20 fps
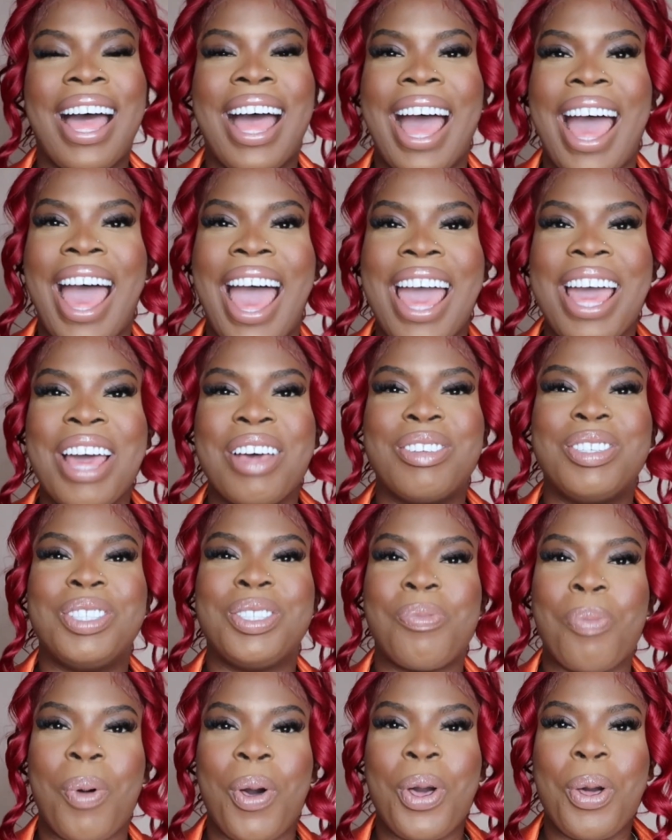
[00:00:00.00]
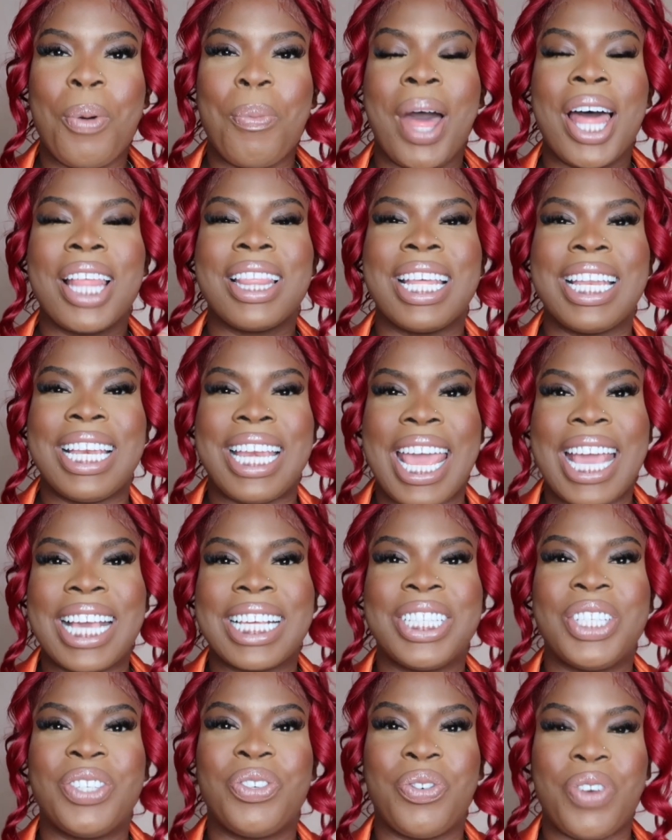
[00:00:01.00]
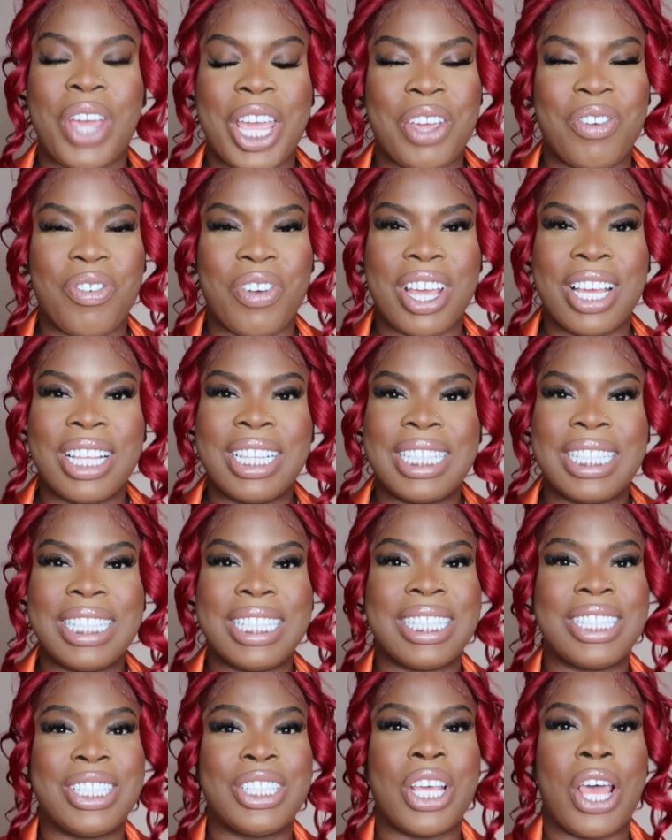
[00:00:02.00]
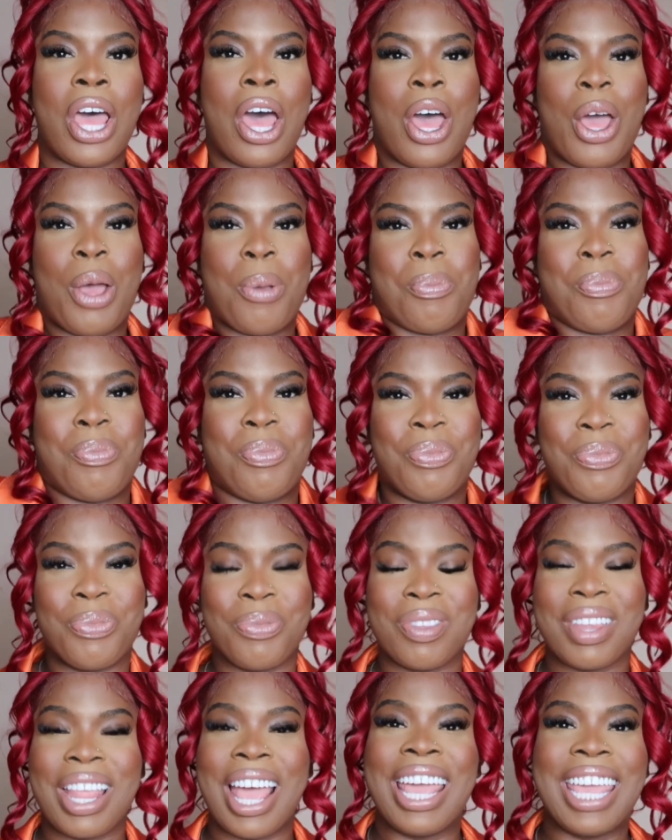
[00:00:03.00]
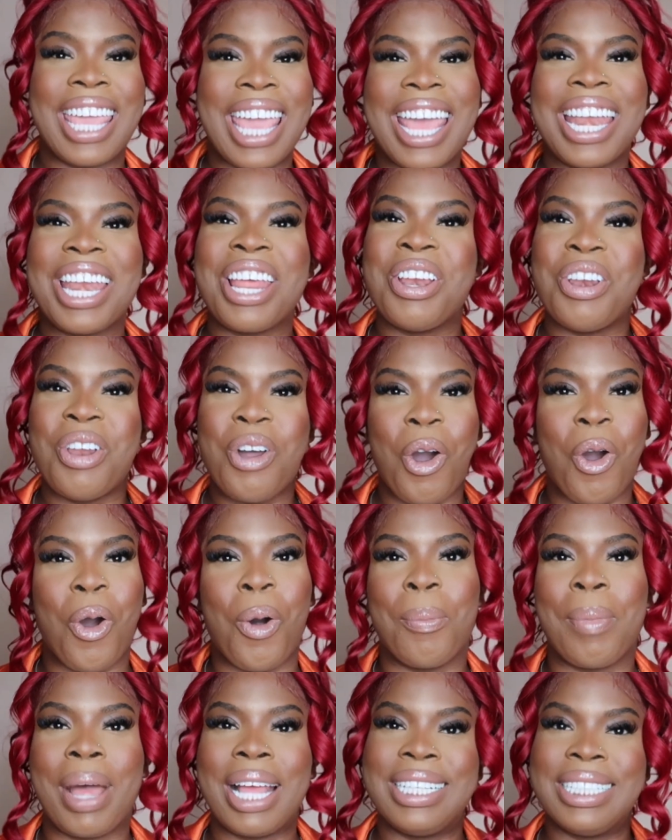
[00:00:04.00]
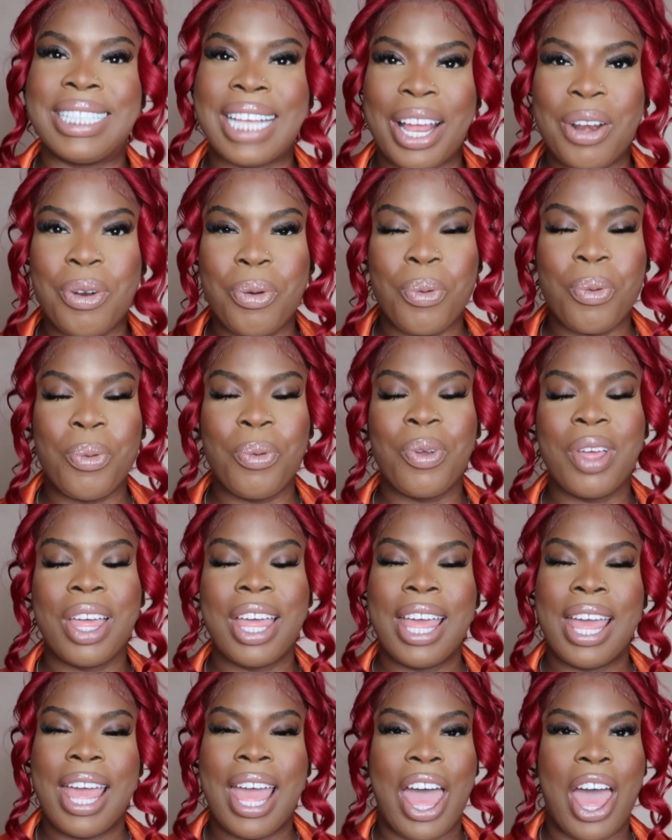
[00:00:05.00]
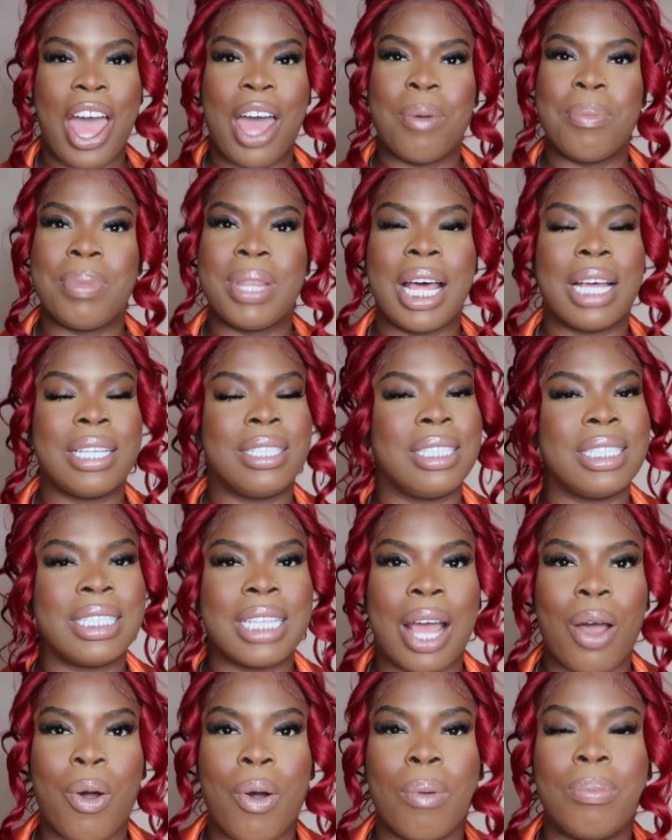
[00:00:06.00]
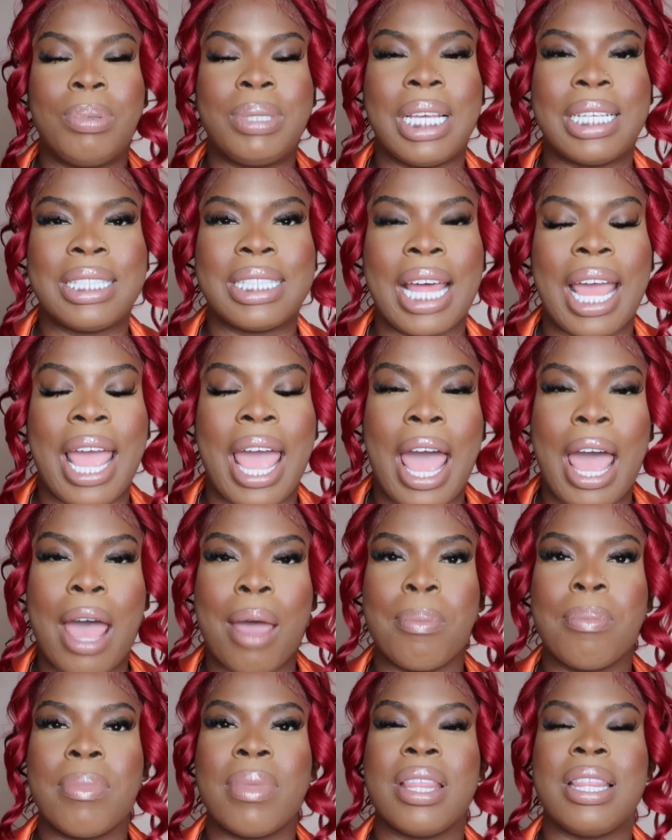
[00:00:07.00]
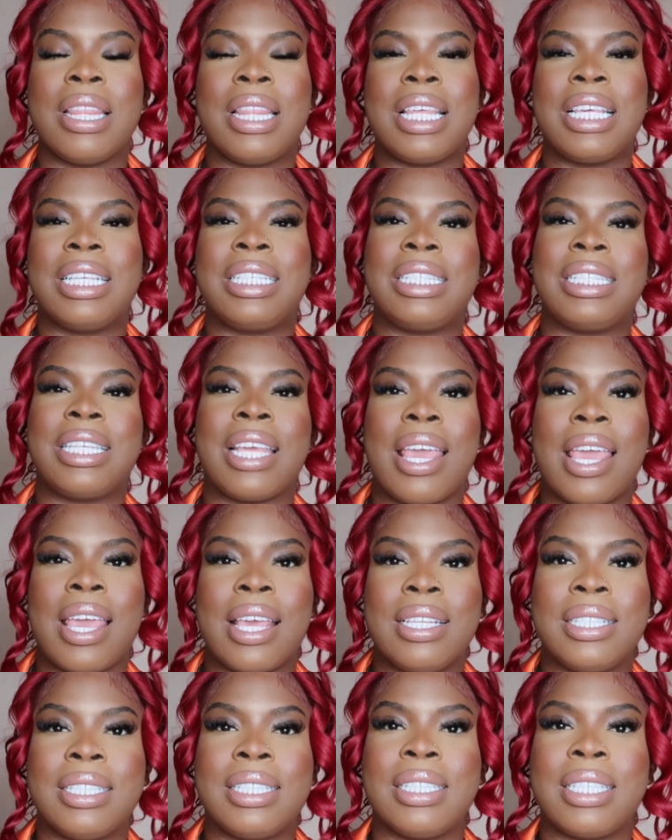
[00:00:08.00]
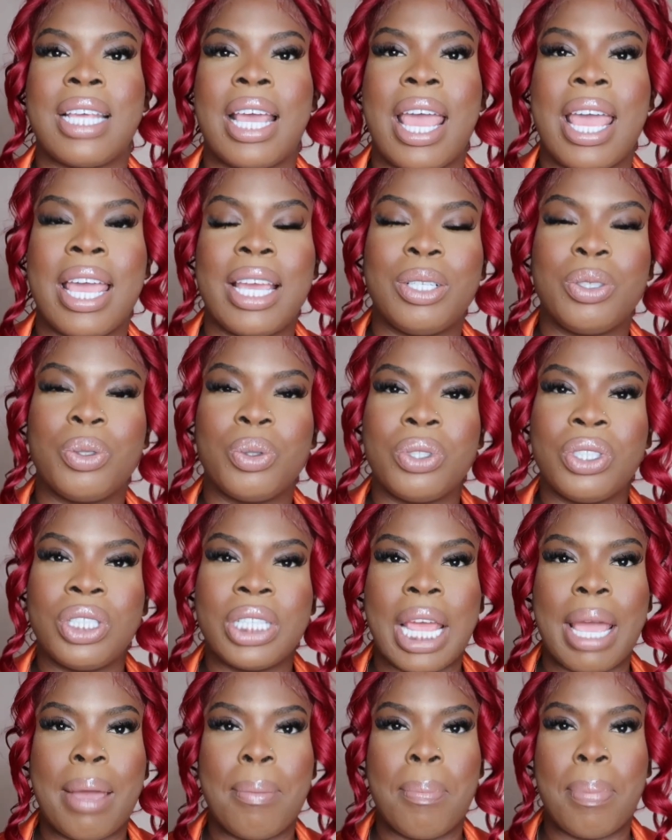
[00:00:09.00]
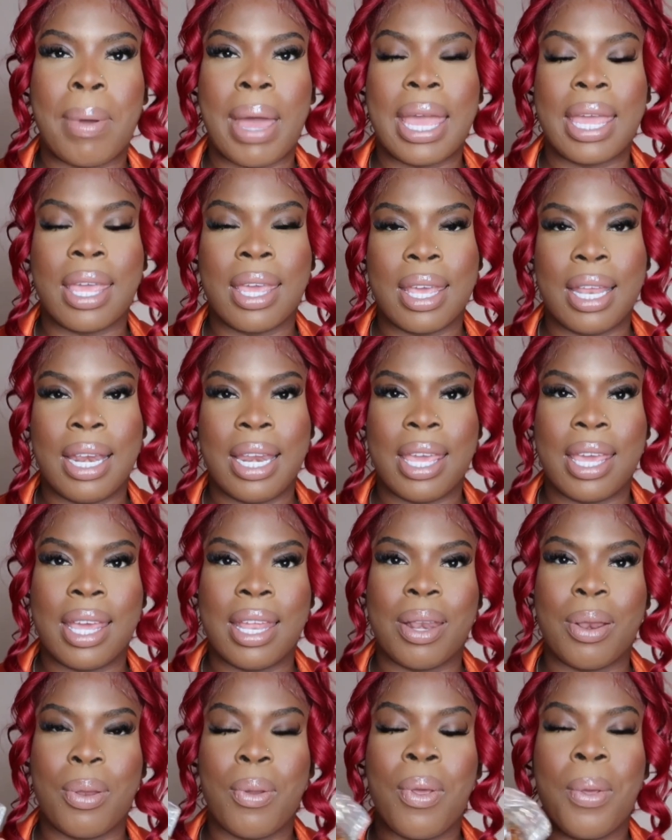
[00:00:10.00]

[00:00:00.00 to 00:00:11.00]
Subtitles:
I have spoke about the next fragrance again a lot on my channel, but that's just how obsessed I am. This is Angel Shea by Kilian.